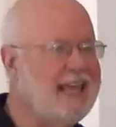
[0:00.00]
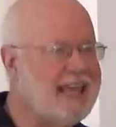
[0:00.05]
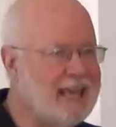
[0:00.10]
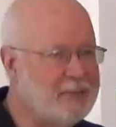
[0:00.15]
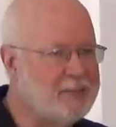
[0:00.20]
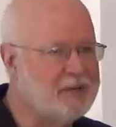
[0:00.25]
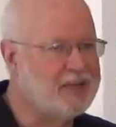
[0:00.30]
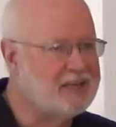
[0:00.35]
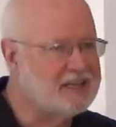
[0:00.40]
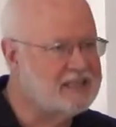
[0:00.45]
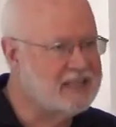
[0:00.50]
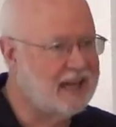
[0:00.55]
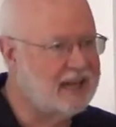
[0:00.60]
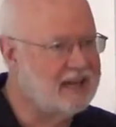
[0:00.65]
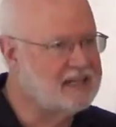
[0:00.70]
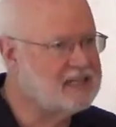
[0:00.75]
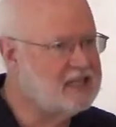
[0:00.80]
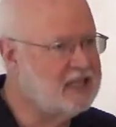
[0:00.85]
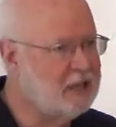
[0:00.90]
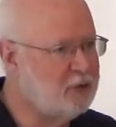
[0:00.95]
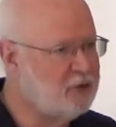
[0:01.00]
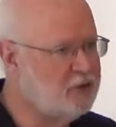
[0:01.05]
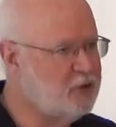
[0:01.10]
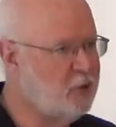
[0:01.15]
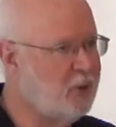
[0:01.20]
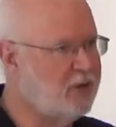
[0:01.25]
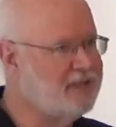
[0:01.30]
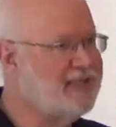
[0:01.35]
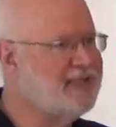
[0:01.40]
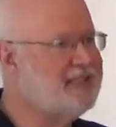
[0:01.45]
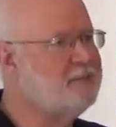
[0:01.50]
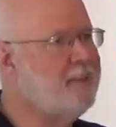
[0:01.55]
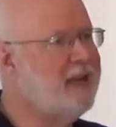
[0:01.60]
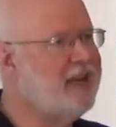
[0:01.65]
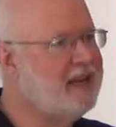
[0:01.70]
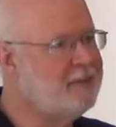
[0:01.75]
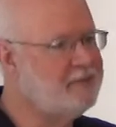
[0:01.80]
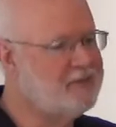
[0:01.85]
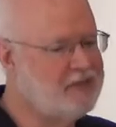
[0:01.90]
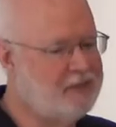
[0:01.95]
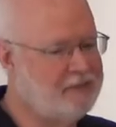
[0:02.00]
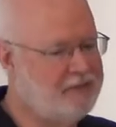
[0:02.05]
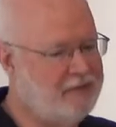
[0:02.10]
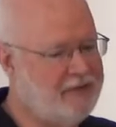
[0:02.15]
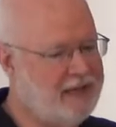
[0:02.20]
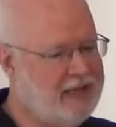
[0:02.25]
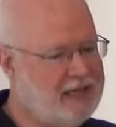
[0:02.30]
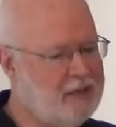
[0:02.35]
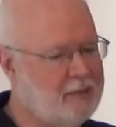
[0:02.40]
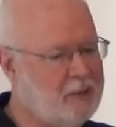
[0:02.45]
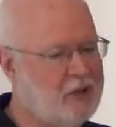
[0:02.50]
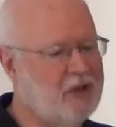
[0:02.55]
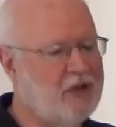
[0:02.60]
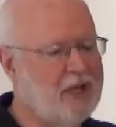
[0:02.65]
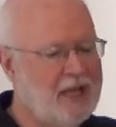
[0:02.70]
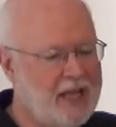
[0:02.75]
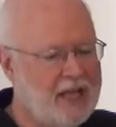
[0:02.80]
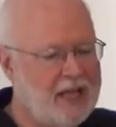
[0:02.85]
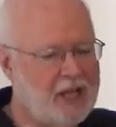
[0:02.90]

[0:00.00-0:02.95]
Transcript: Immanence, God is close to us. He's made himself available.